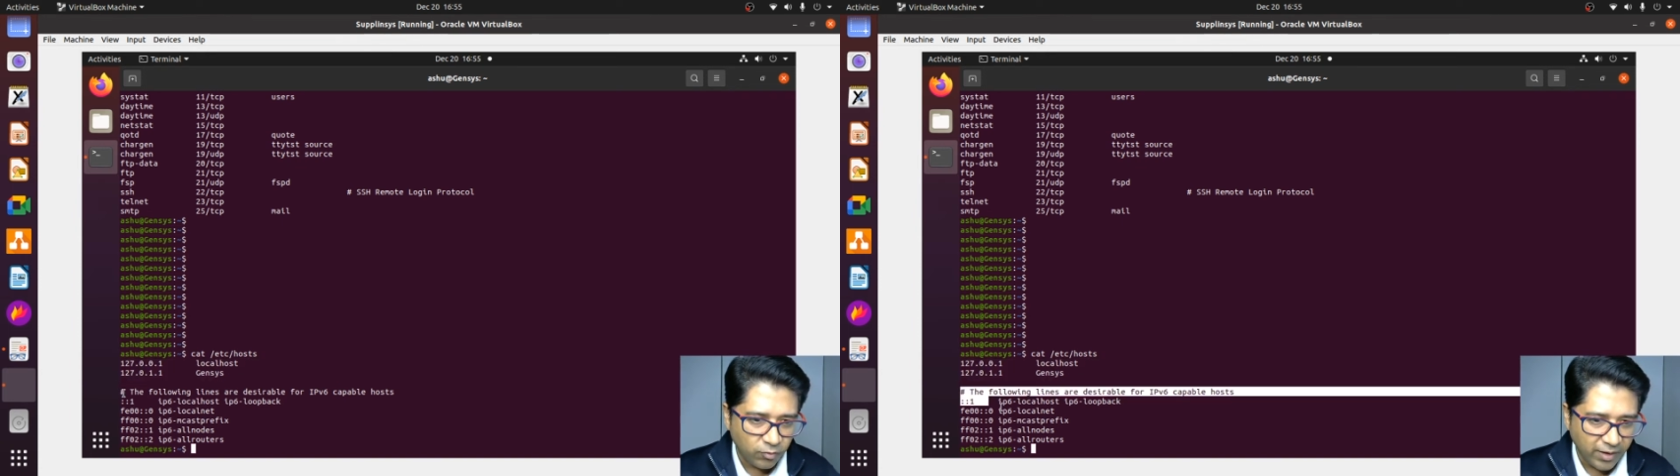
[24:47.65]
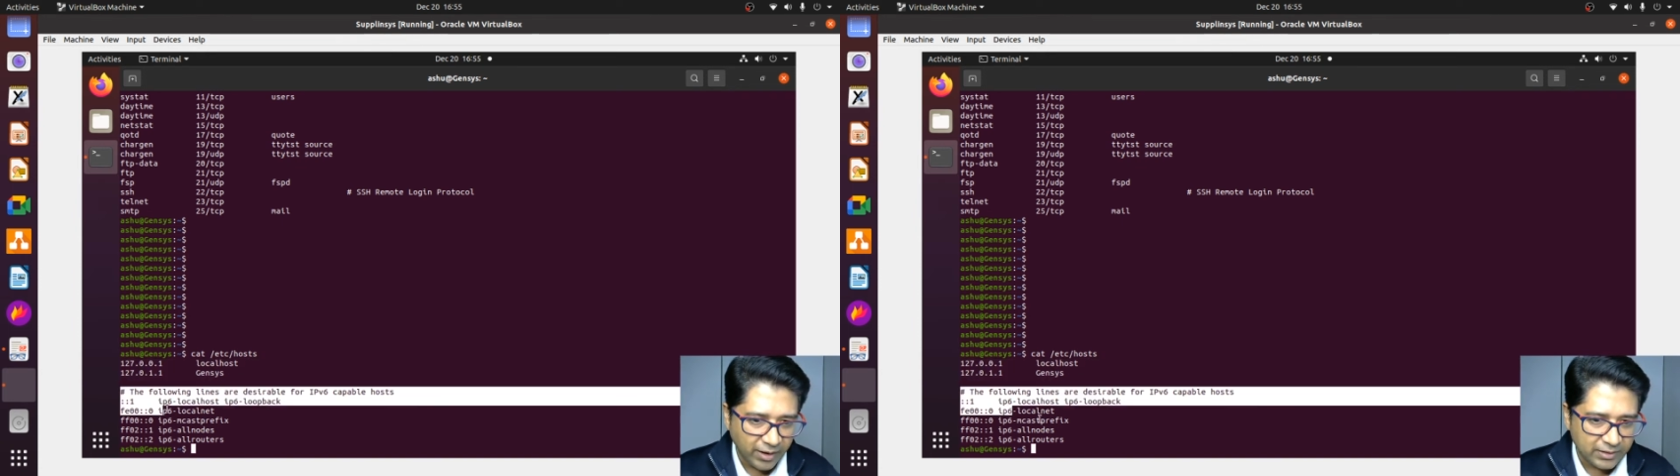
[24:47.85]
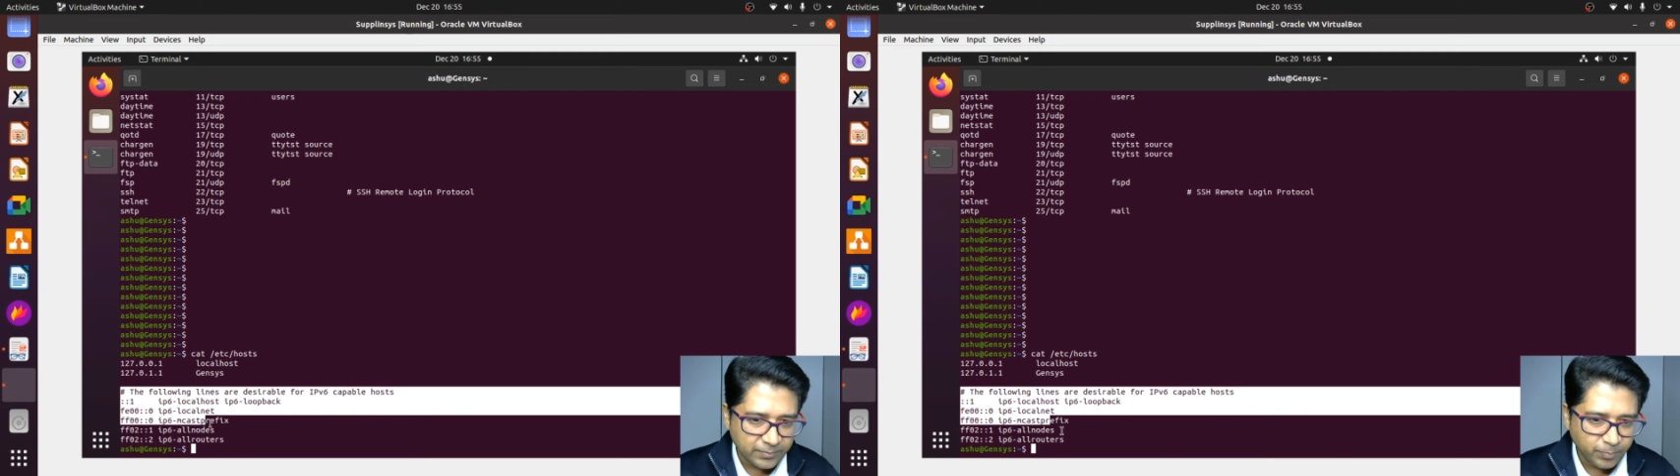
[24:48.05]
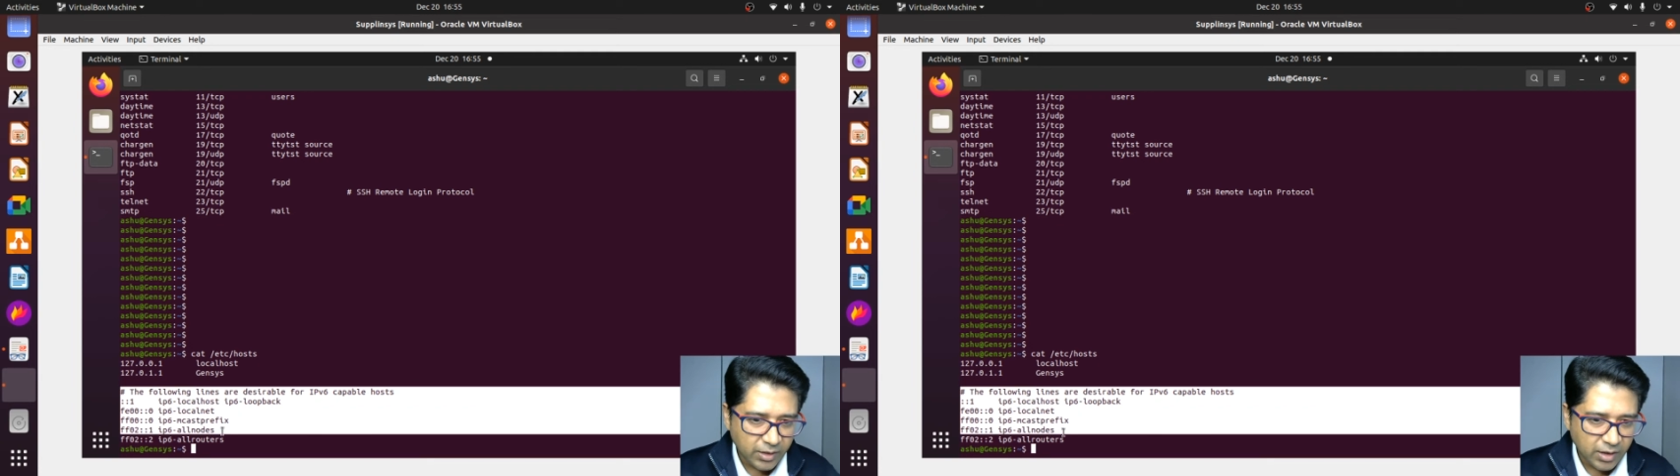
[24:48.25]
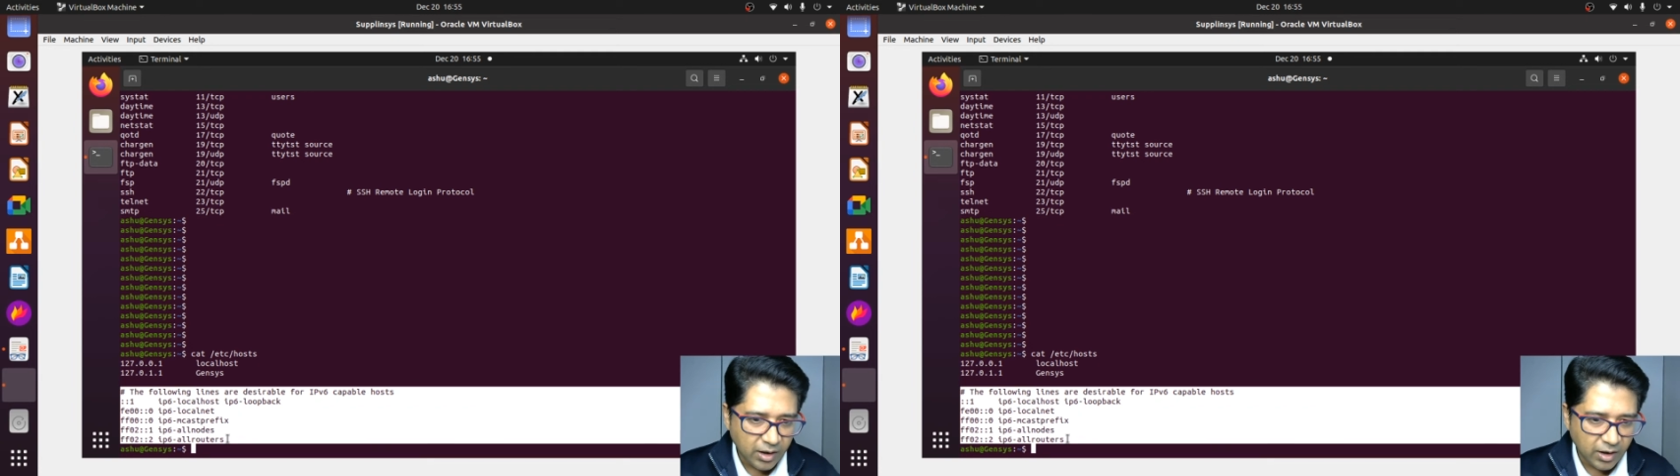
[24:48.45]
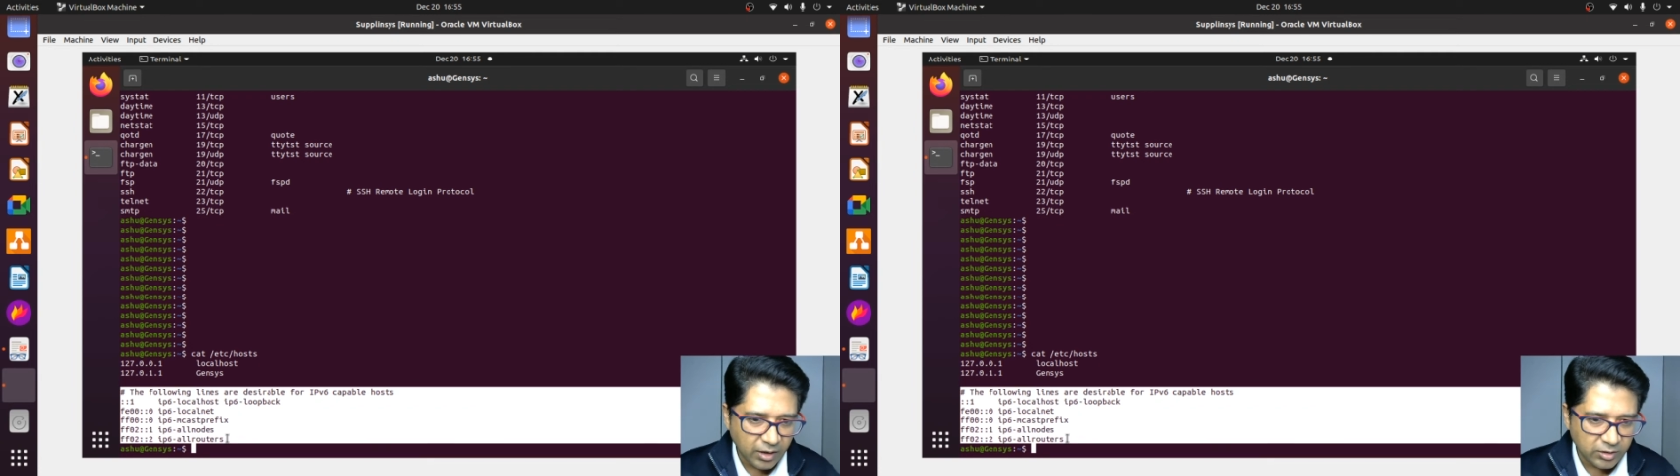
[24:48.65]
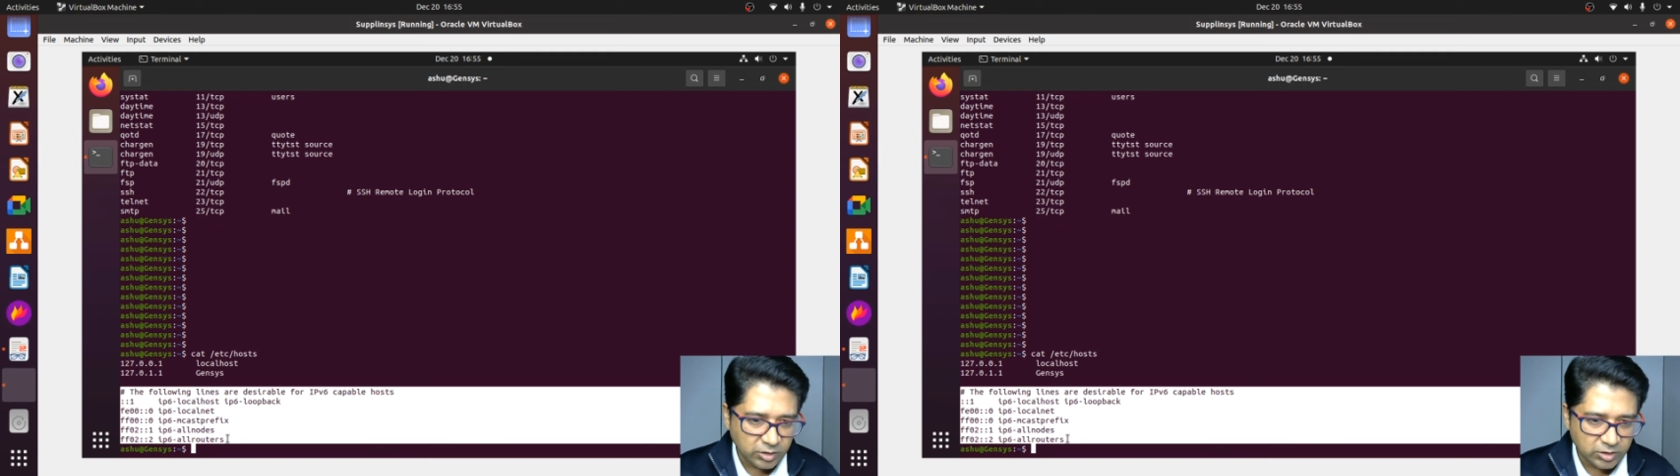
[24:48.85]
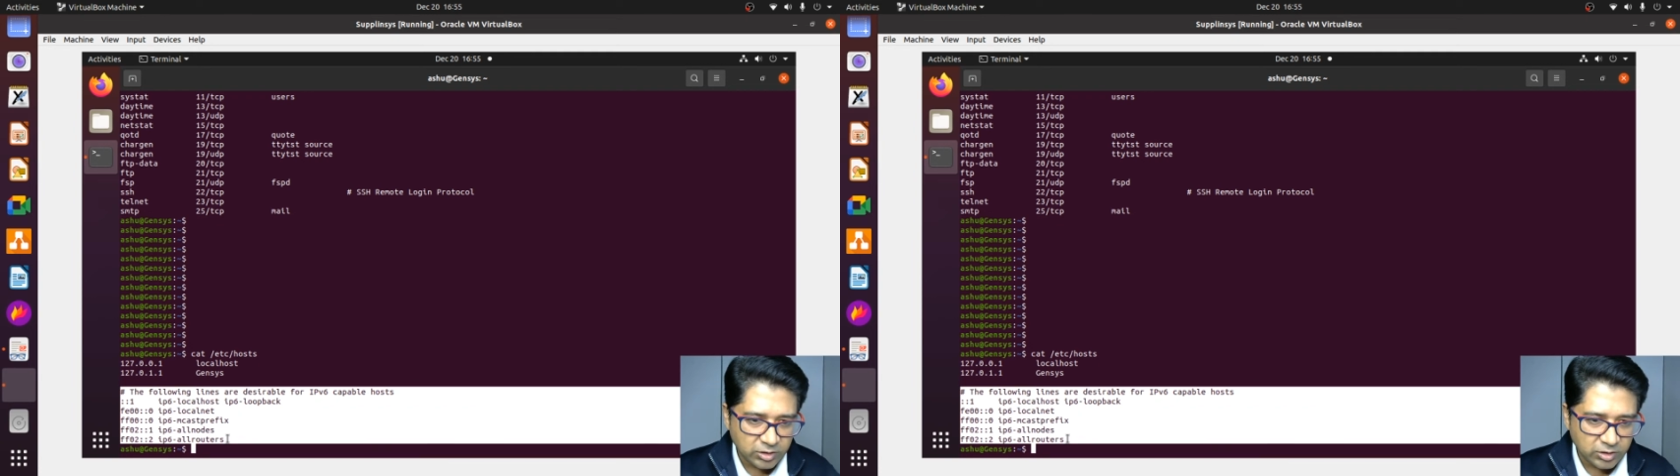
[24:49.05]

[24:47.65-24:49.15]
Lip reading: by the other